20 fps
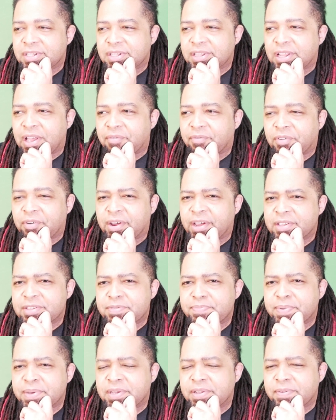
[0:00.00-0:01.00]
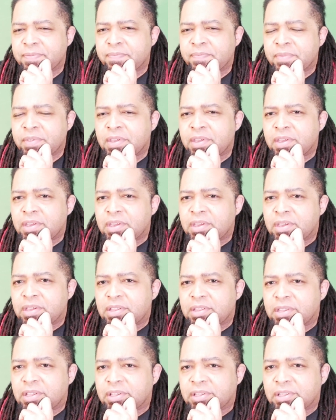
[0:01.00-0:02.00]
the level has been,
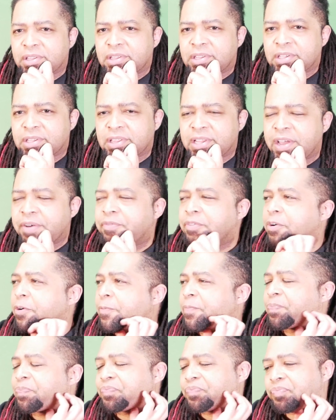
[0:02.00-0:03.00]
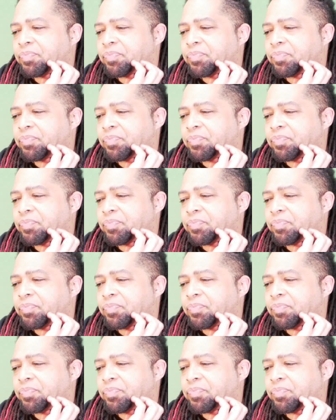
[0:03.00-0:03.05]
the level